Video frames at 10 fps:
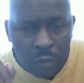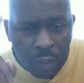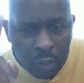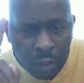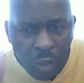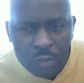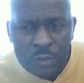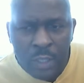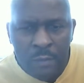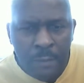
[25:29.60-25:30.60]
a long
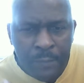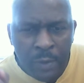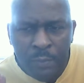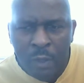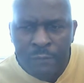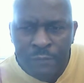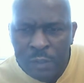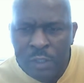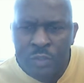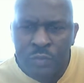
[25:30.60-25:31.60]
time the people of
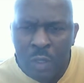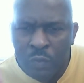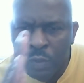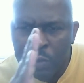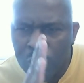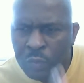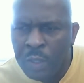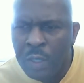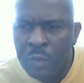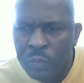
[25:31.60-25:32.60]
Israel will
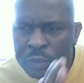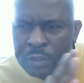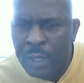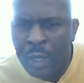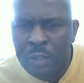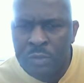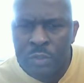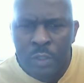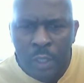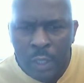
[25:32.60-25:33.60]
dwell
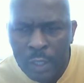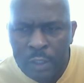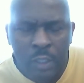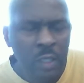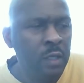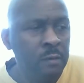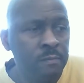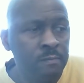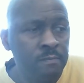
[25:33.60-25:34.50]
without a king.